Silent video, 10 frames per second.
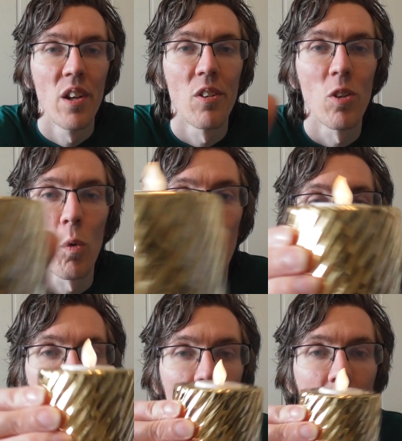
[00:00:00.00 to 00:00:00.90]
so
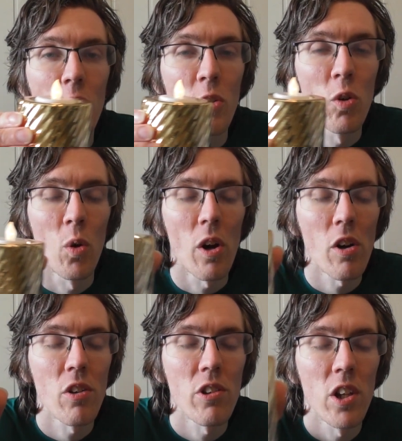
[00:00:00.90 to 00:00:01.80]
that it cannot
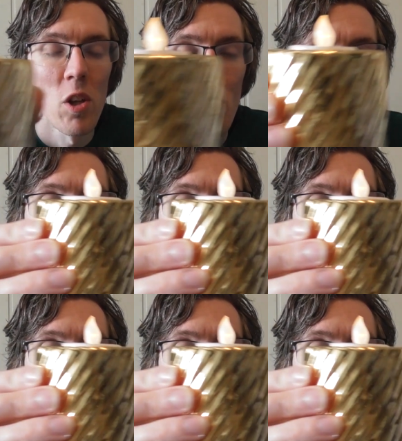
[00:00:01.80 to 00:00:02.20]
hurt us anymore.